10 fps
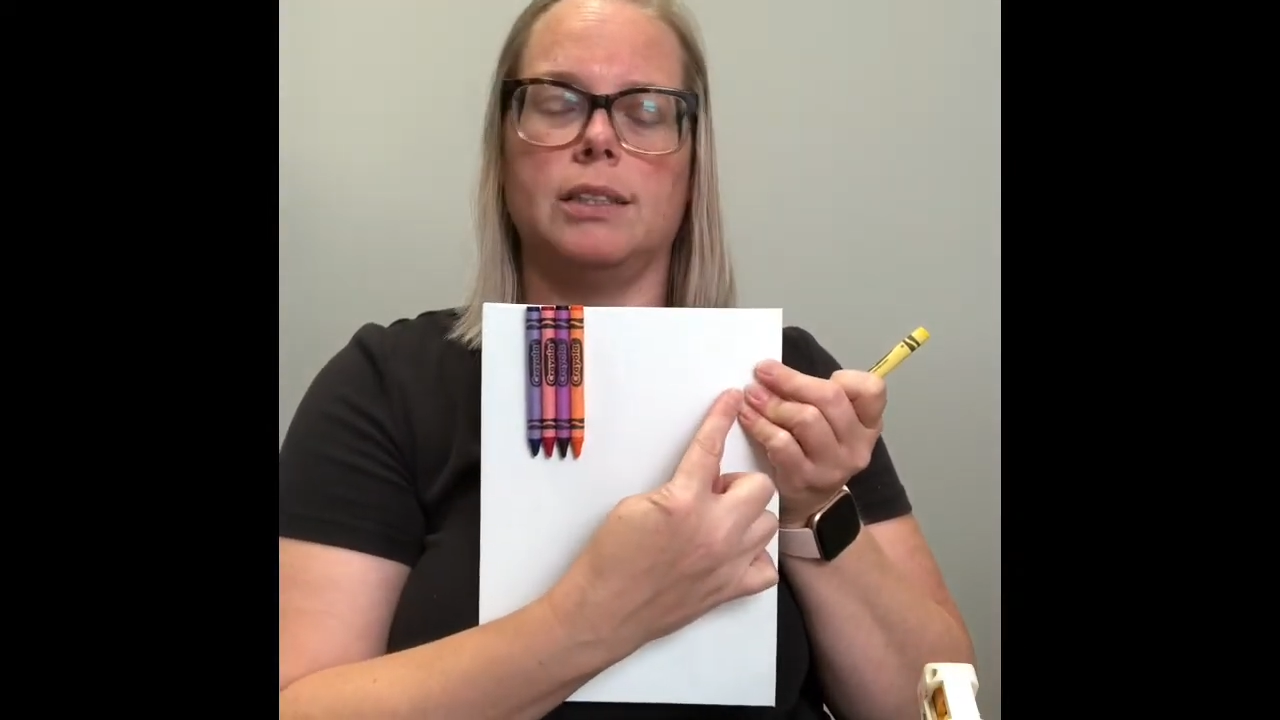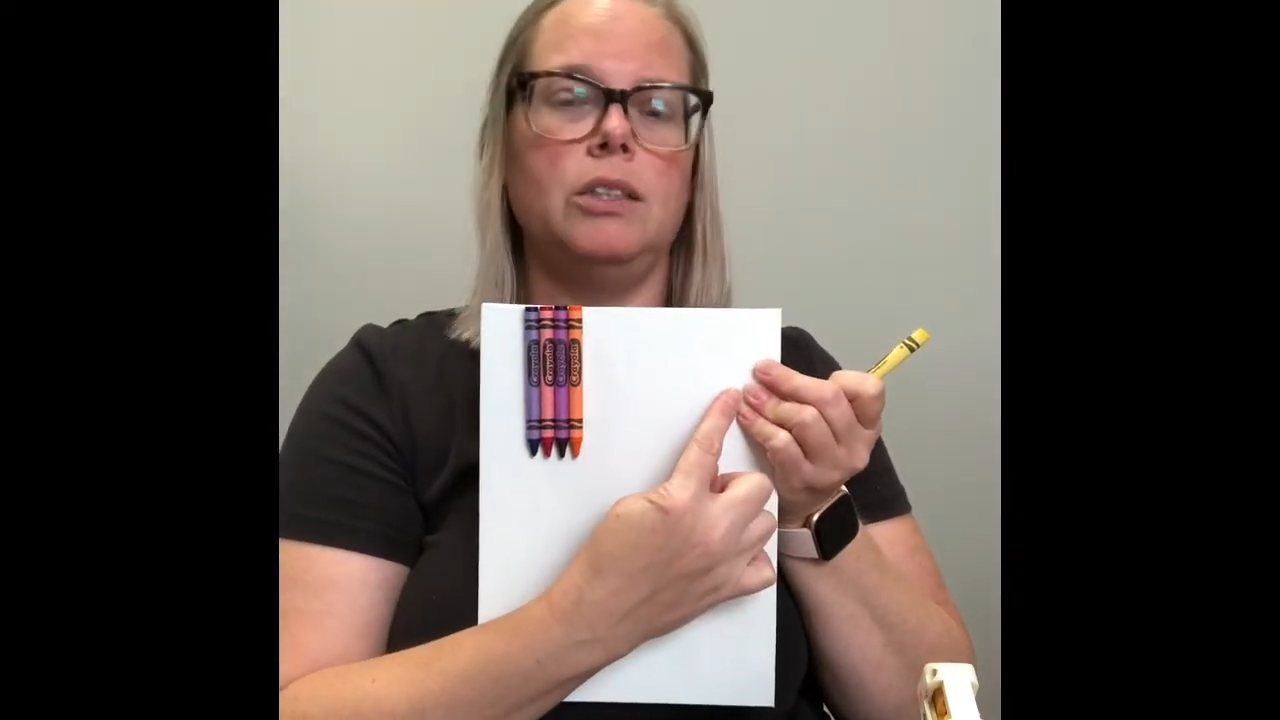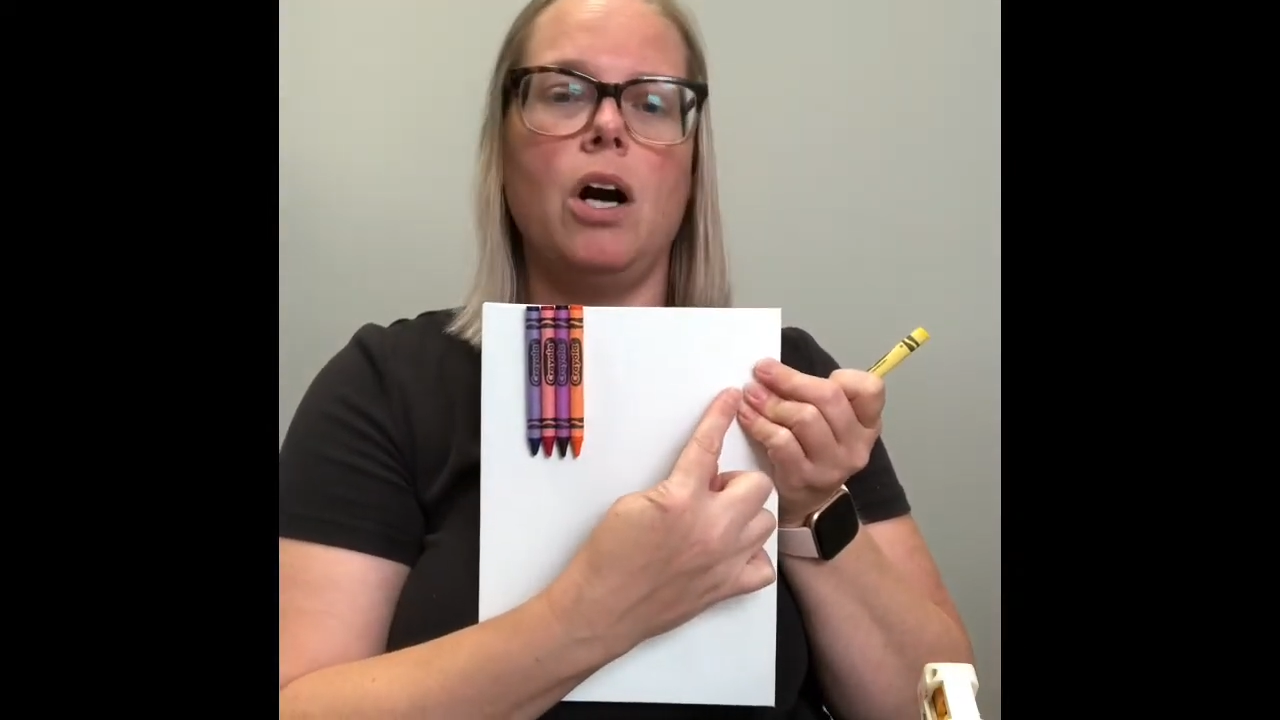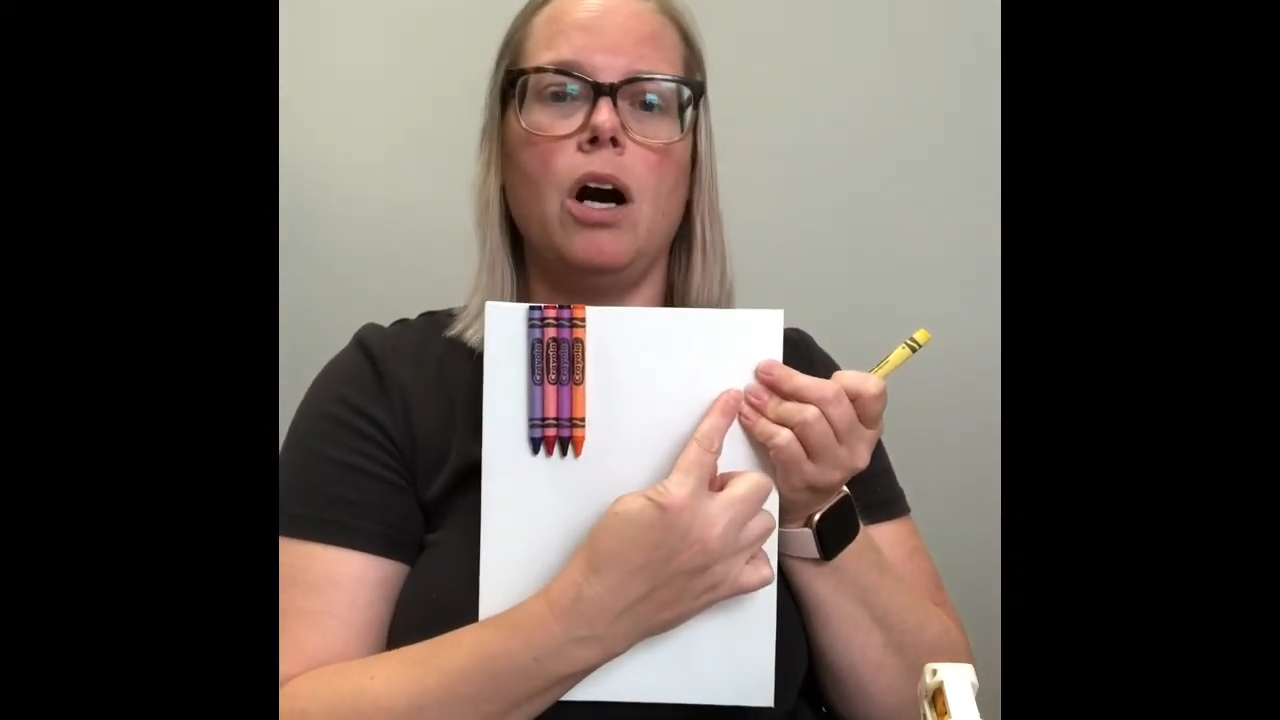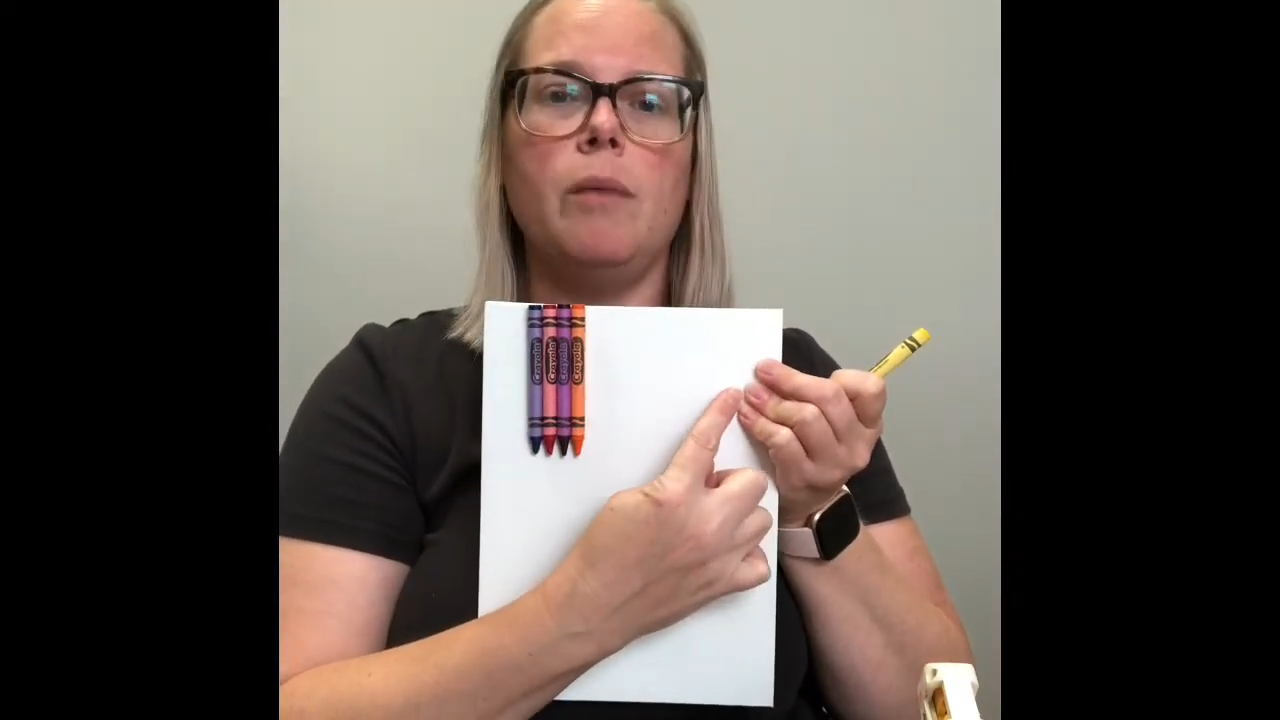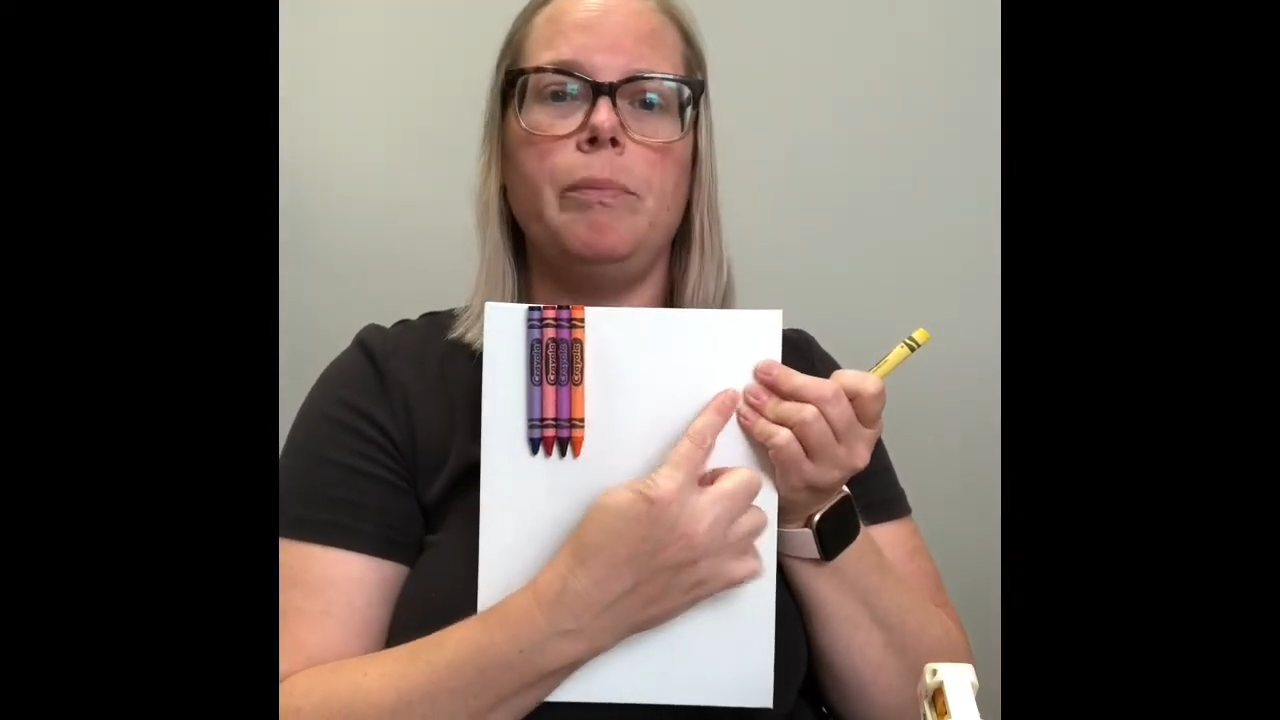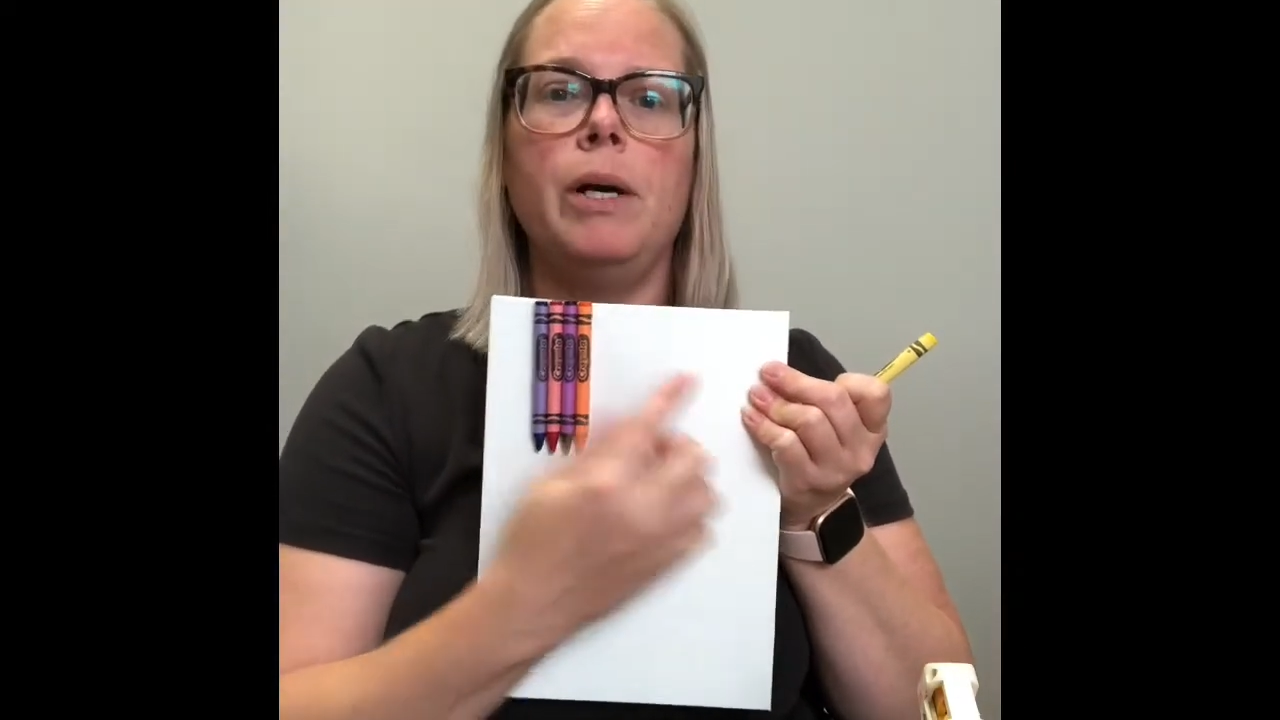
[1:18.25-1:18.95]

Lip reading: the top.